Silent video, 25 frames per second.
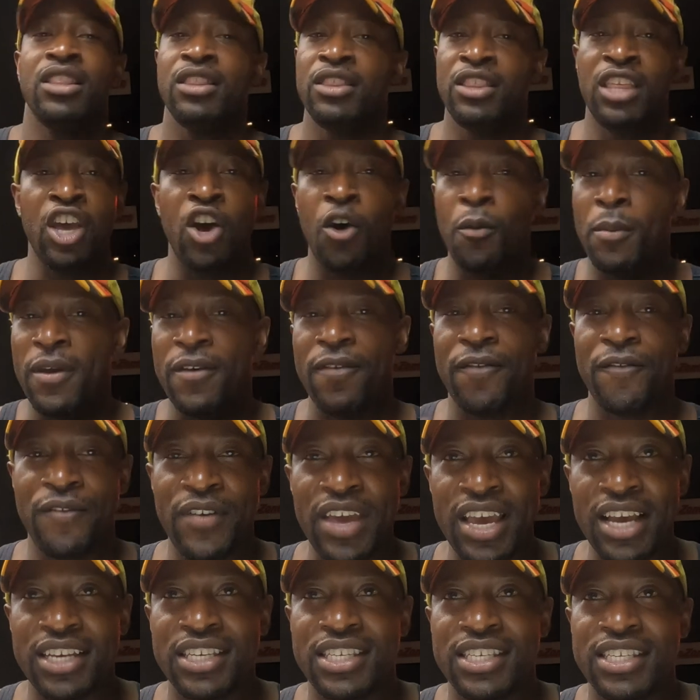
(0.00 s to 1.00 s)
they'll be
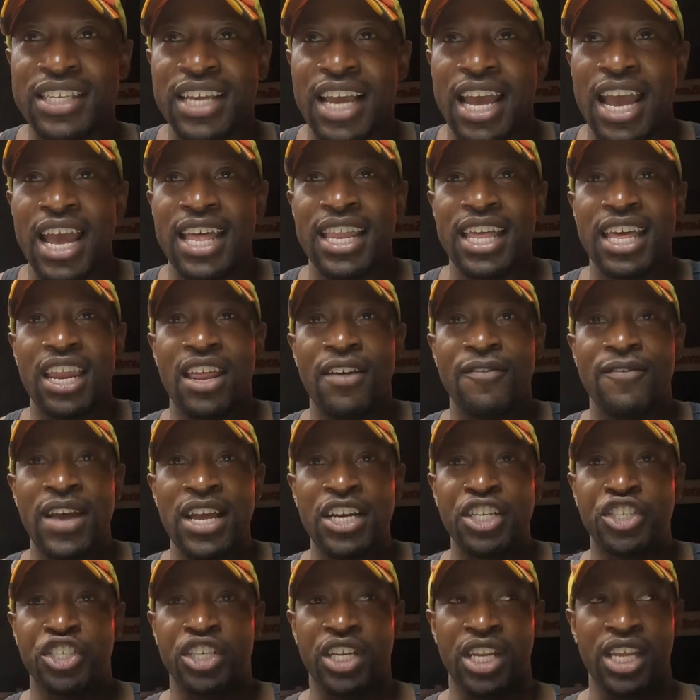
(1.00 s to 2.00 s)
fixed, and then
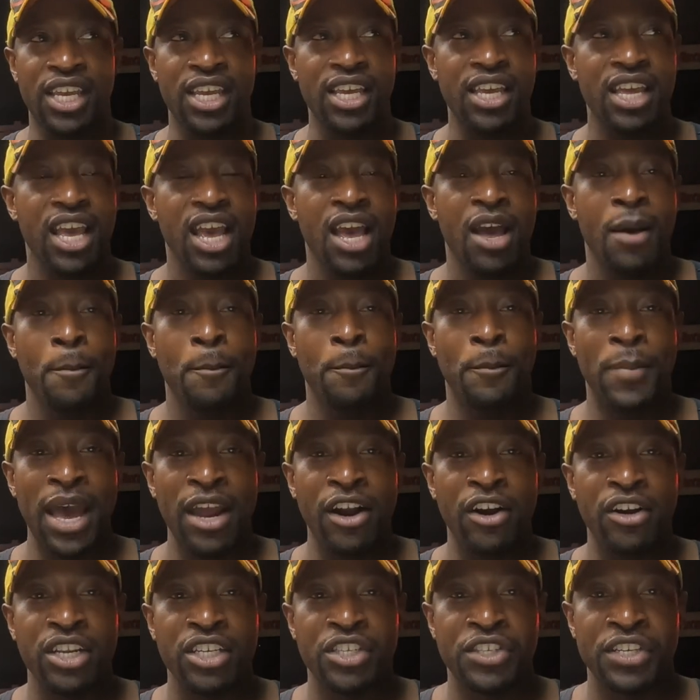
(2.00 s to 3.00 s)
eventually
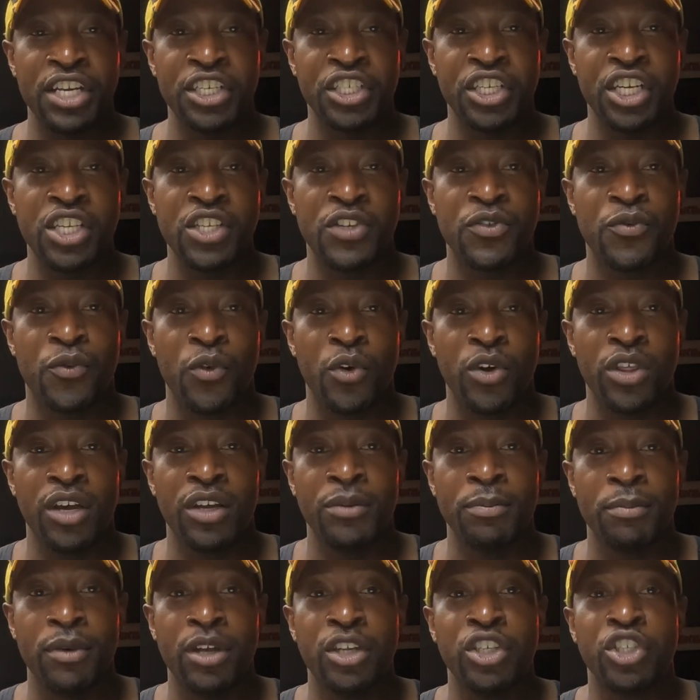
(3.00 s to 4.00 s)
better decisions for
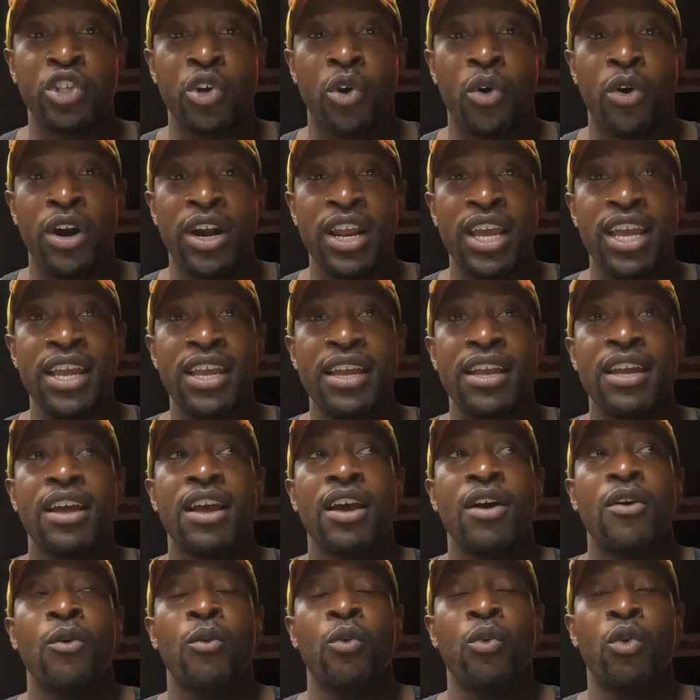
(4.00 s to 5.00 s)
the majority
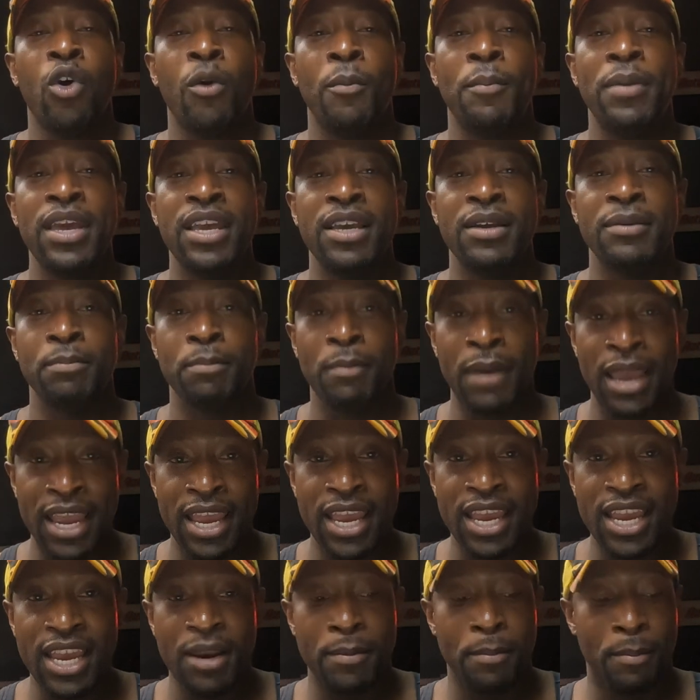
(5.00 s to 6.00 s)
will be
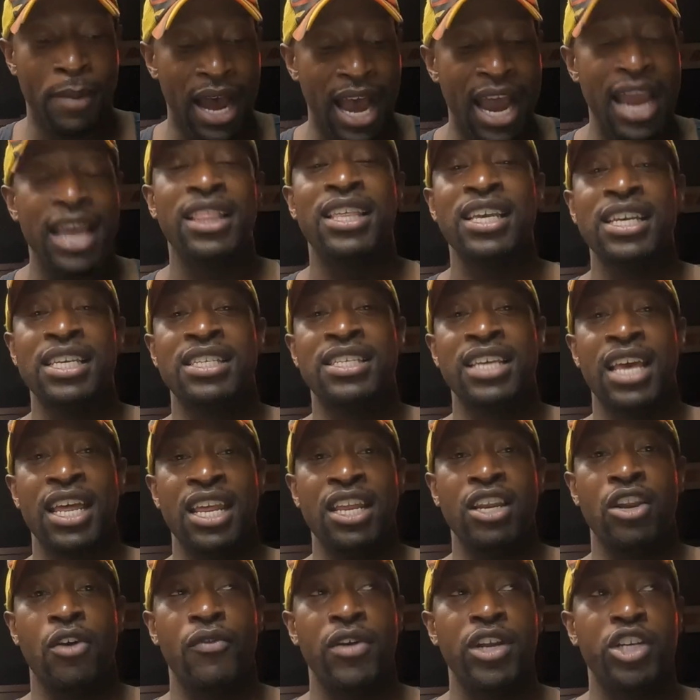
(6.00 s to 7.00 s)
made by these said
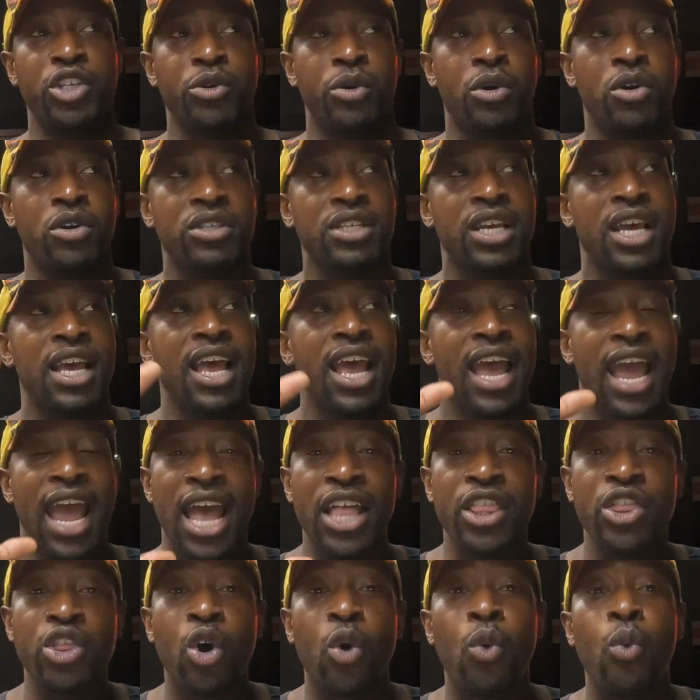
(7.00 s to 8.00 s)
individuals,
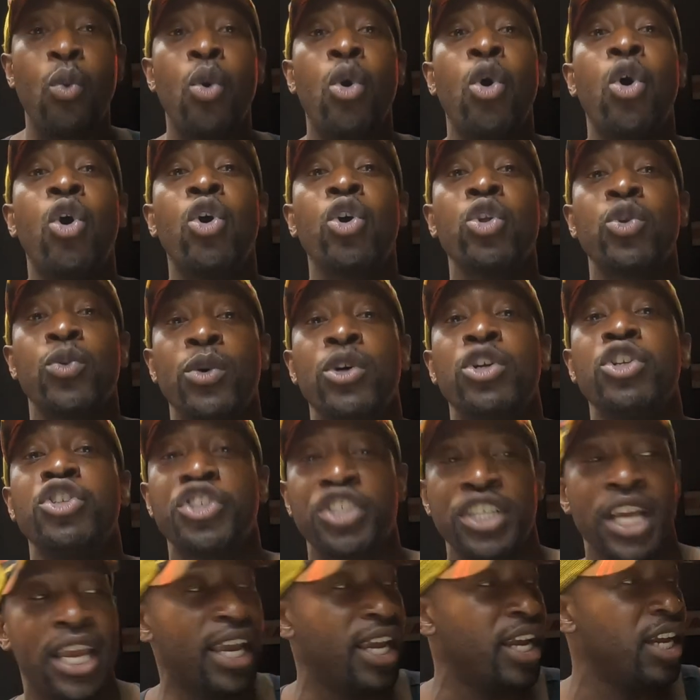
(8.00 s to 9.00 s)
and the world will
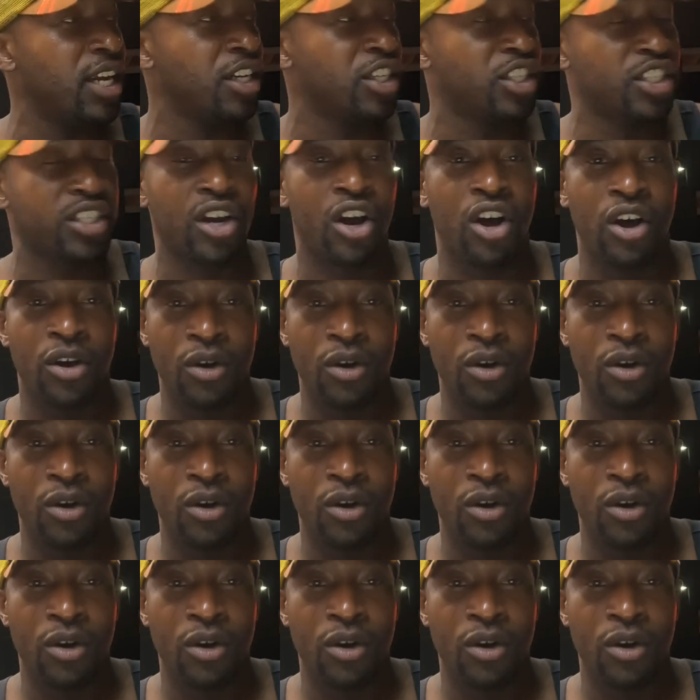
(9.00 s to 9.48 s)
change.